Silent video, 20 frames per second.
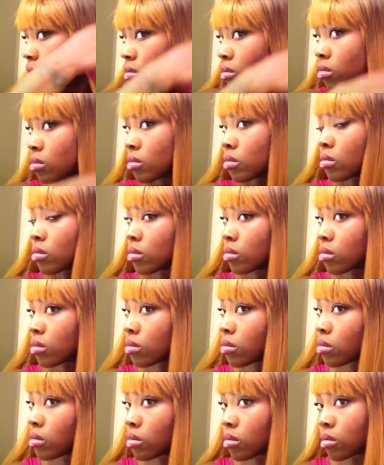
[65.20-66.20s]

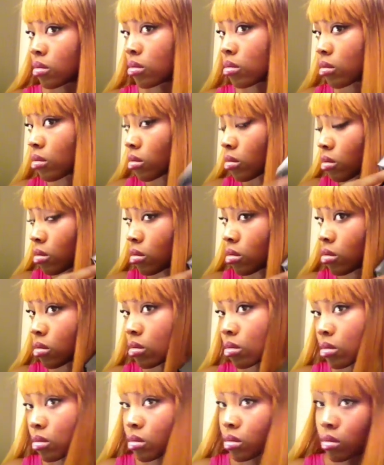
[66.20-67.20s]

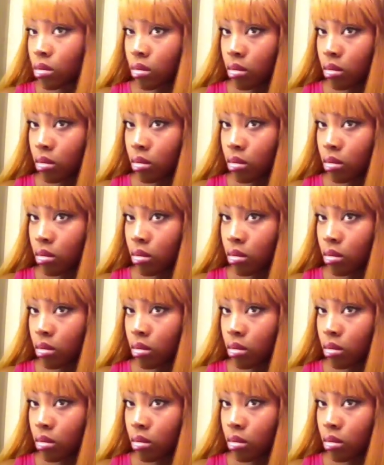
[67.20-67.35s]
(silence)